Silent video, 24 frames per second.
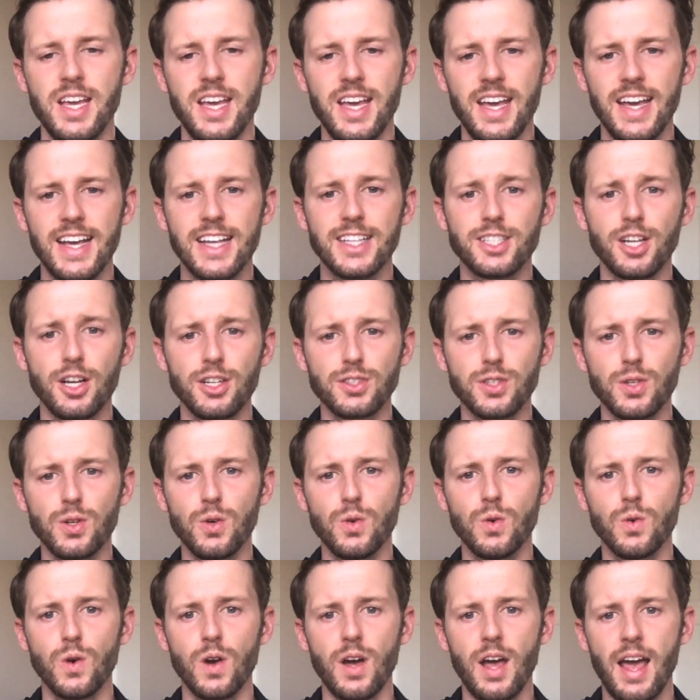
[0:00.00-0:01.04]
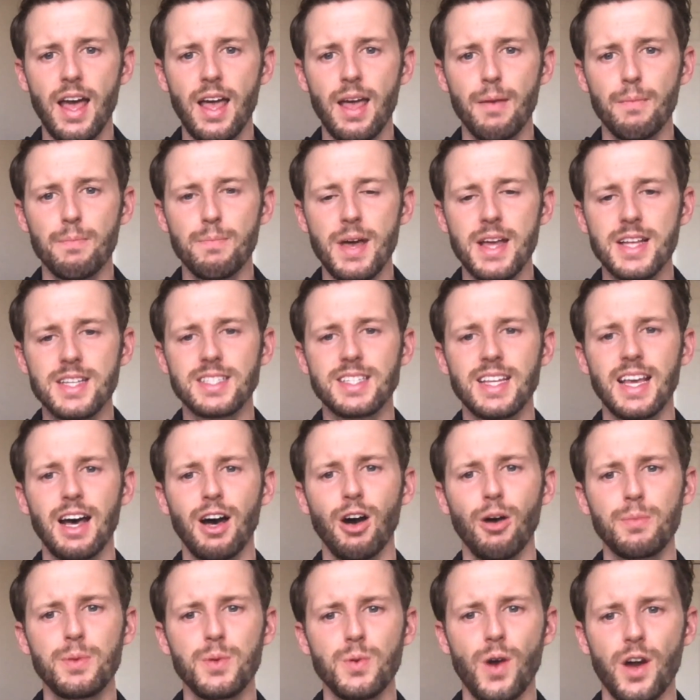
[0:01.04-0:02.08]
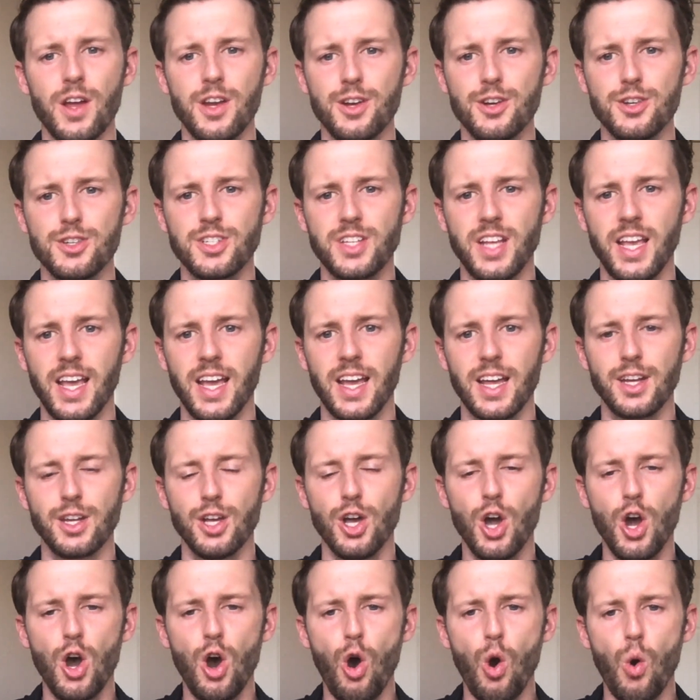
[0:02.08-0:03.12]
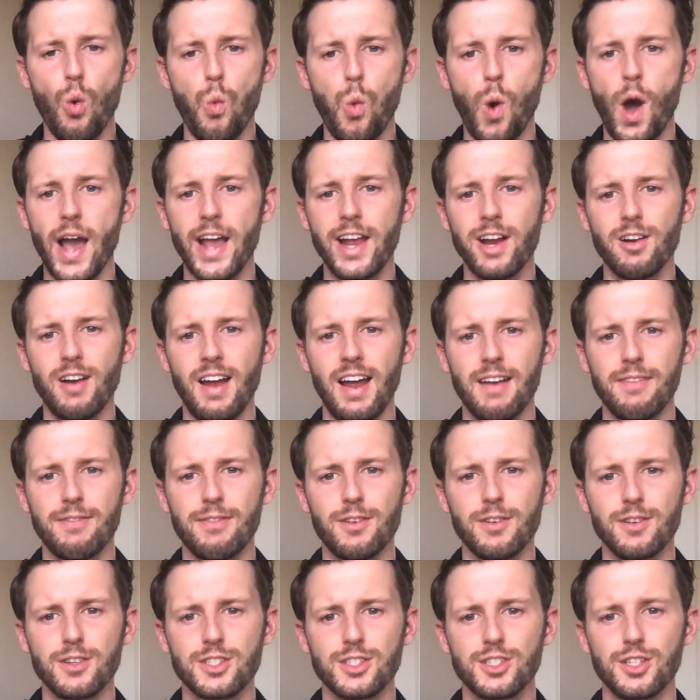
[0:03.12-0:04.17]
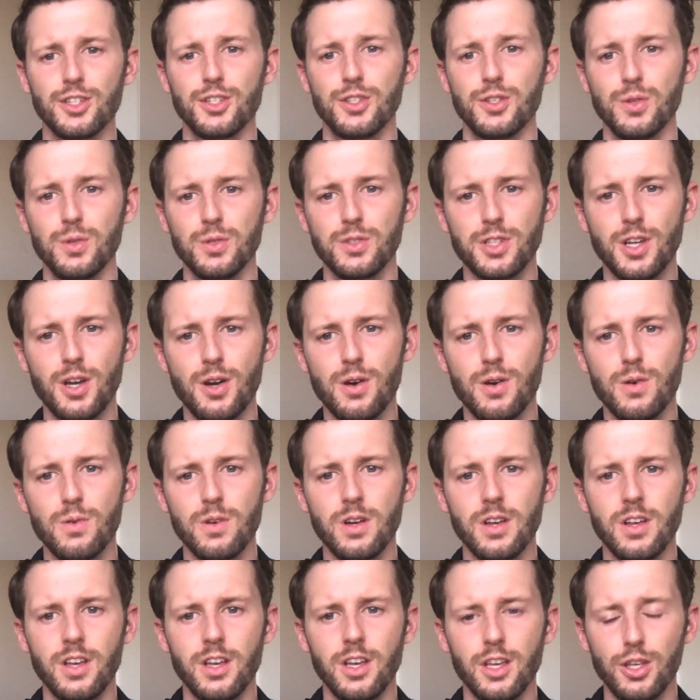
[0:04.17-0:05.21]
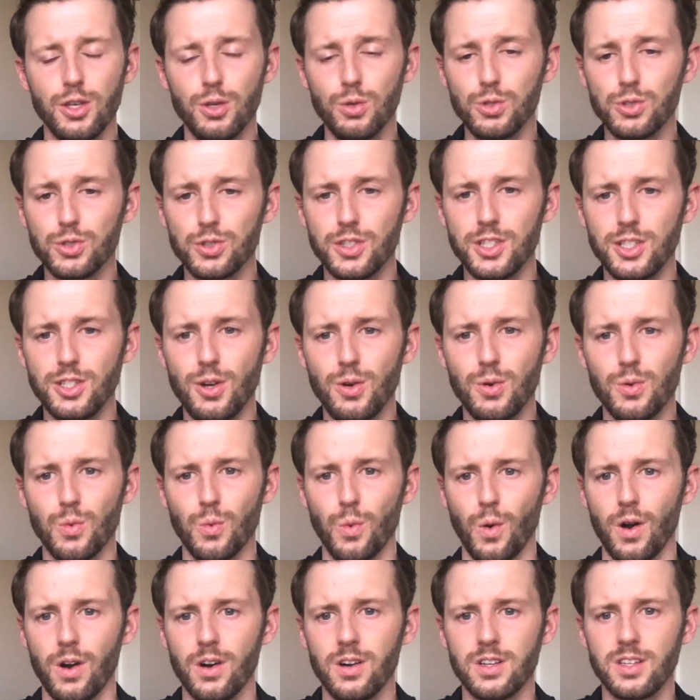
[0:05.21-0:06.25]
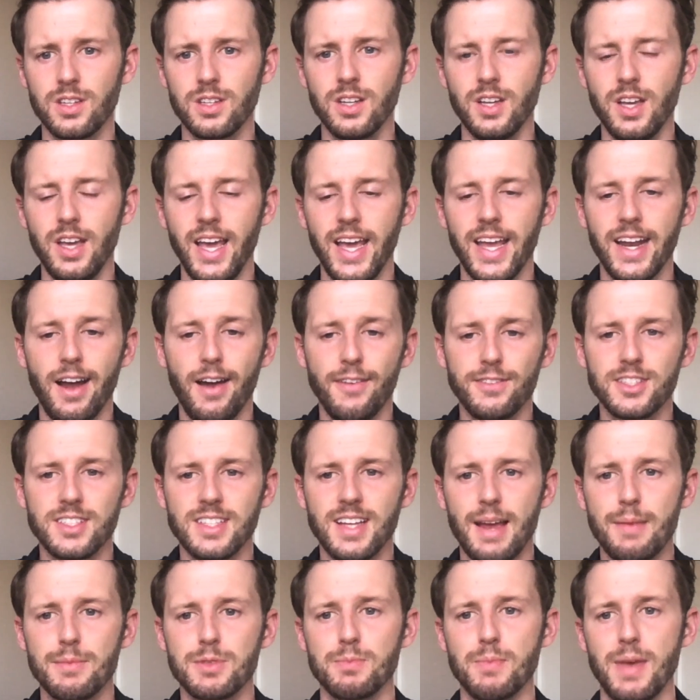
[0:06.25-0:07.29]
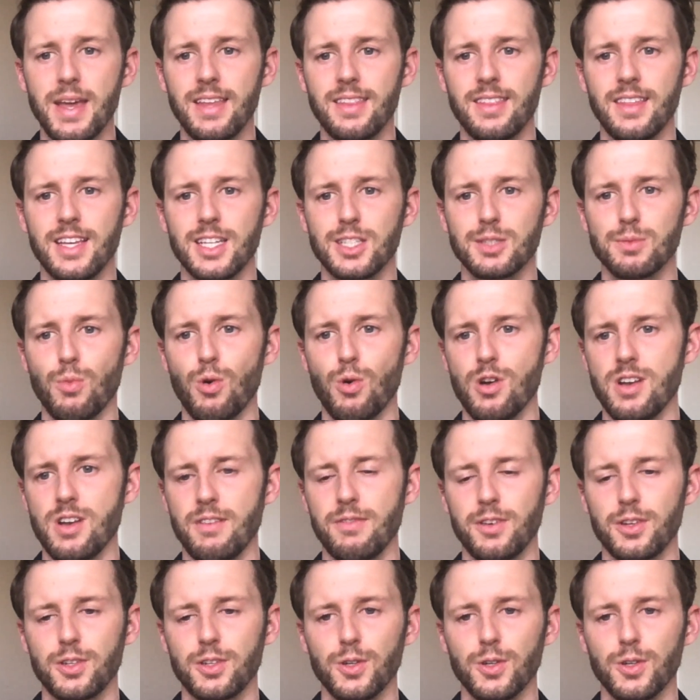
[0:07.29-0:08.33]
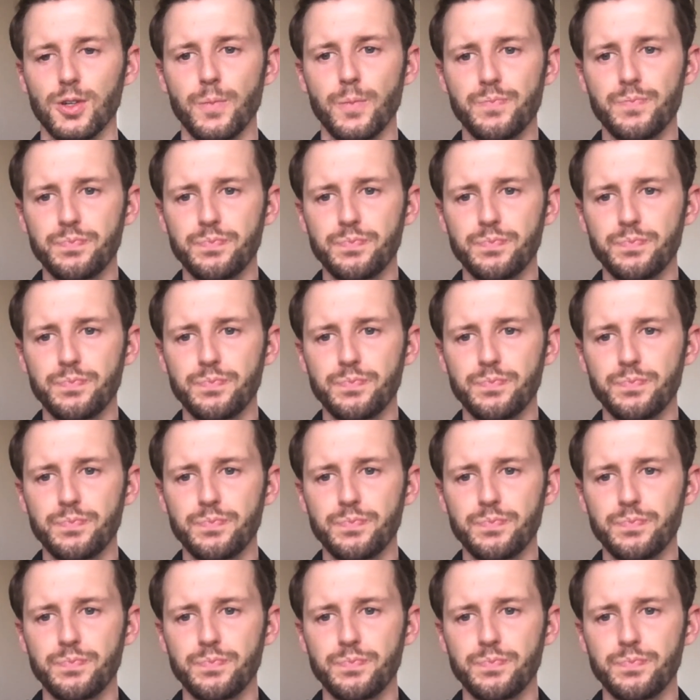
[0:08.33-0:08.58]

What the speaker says: It's also meant to help you understand why our efforts to do so usually don't work and oftentimes make things more difficult.